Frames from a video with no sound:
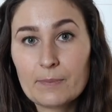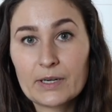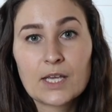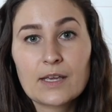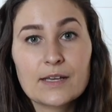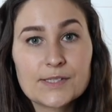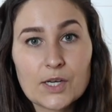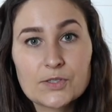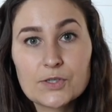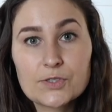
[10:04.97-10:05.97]
but it's
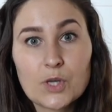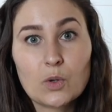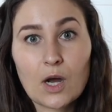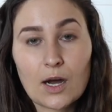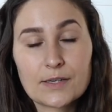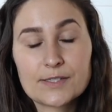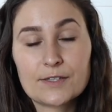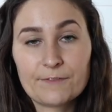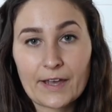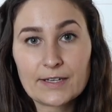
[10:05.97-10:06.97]
also so cost
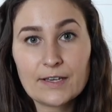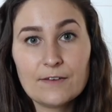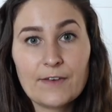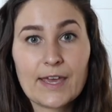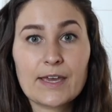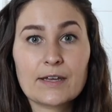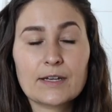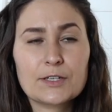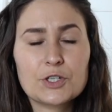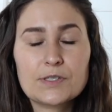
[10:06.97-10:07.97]
effective and
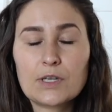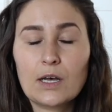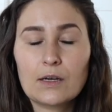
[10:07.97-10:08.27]
it just